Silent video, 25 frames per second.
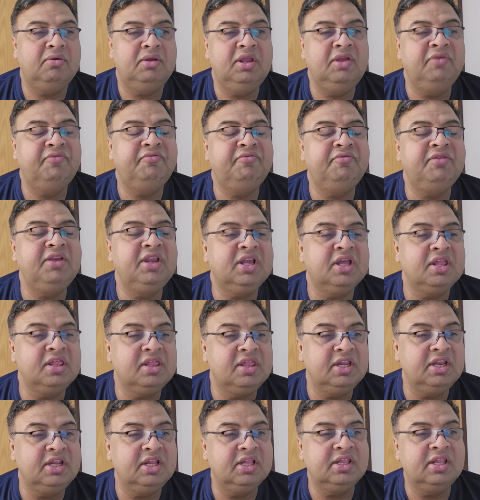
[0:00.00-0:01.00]
if we
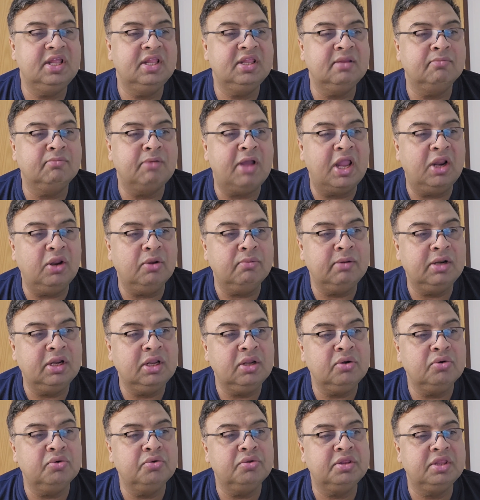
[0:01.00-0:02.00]
consider, then the
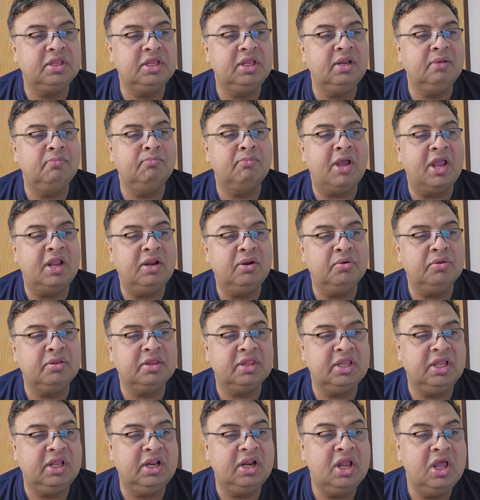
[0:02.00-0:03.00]
myelomeningocele,
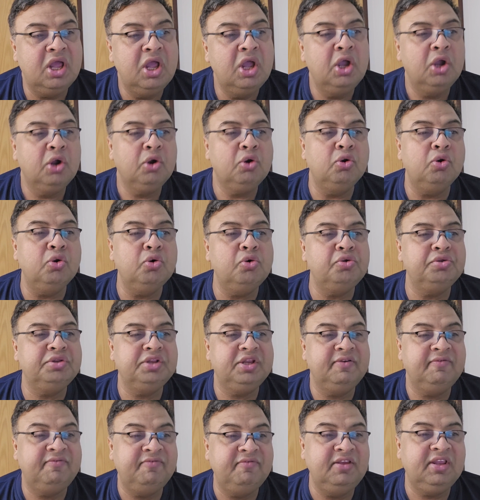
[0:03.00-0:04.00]
myelocele,
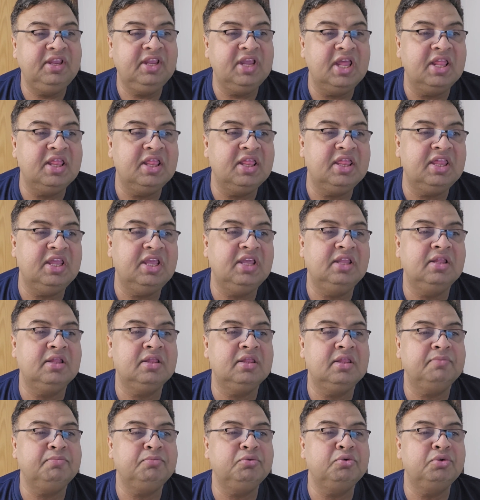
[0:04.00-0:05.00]
closed if we can say the
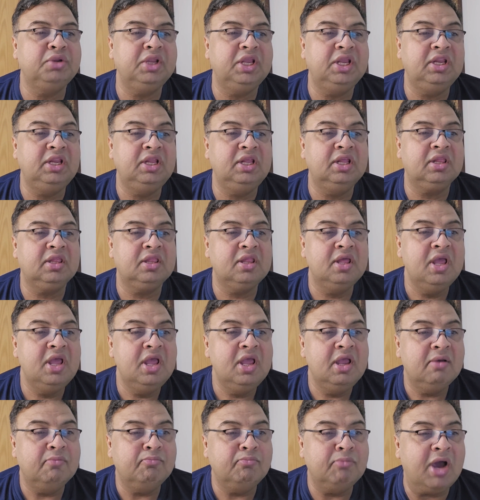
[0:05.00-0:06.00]
subcutaneous
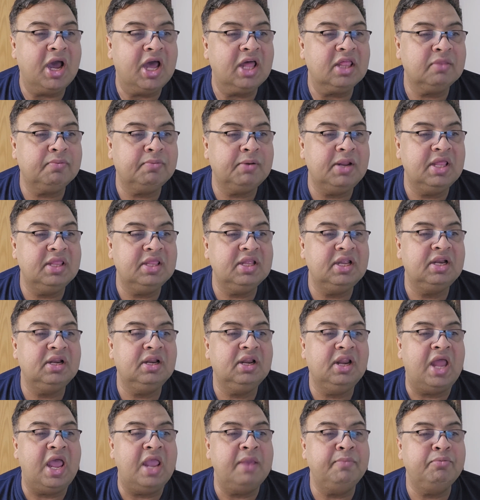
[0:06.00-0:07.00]
mass present,
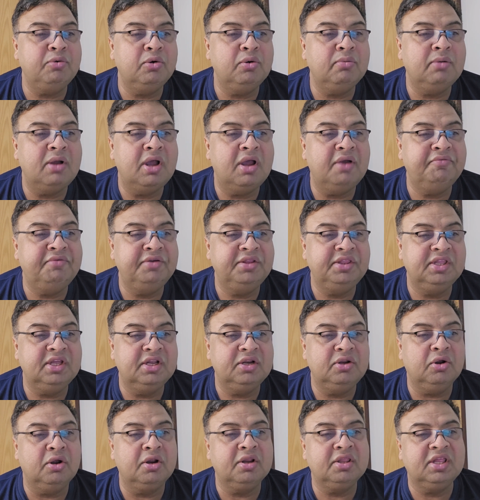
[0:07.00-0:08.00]
lipoma with the
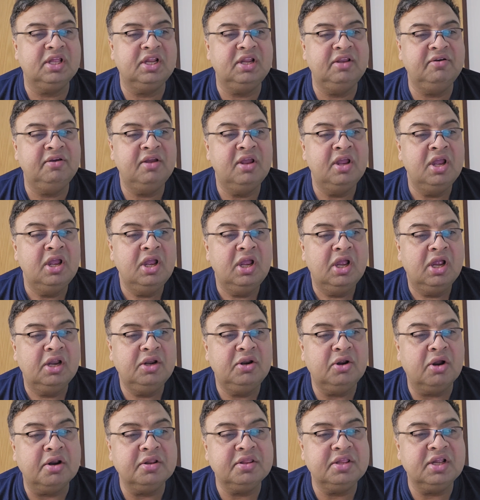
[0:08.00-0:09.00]

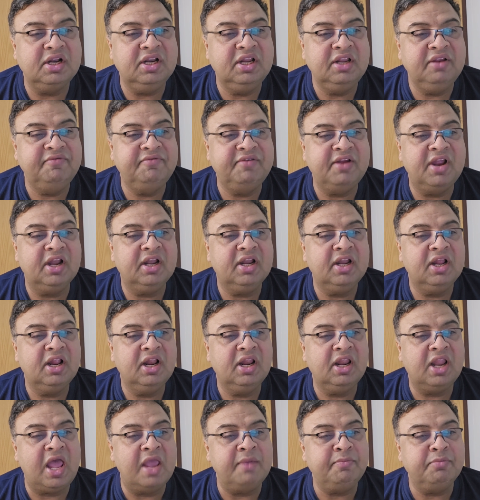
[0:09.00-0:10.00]
dorsal defect,
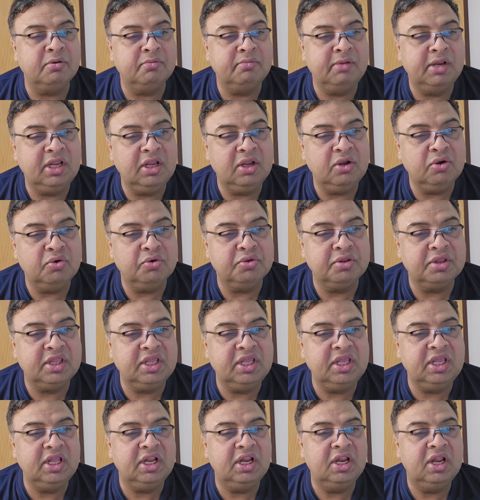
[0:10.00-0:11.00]

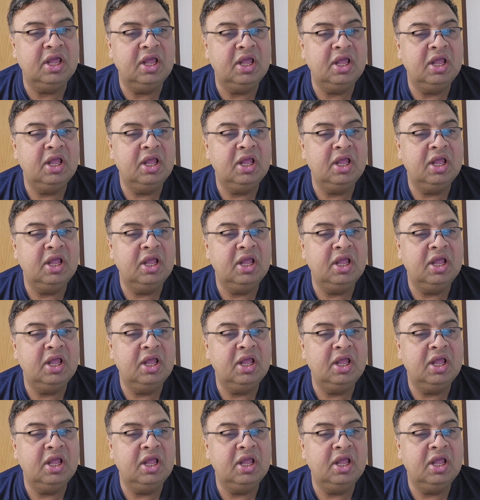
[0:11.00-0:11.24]
lipomeningocele,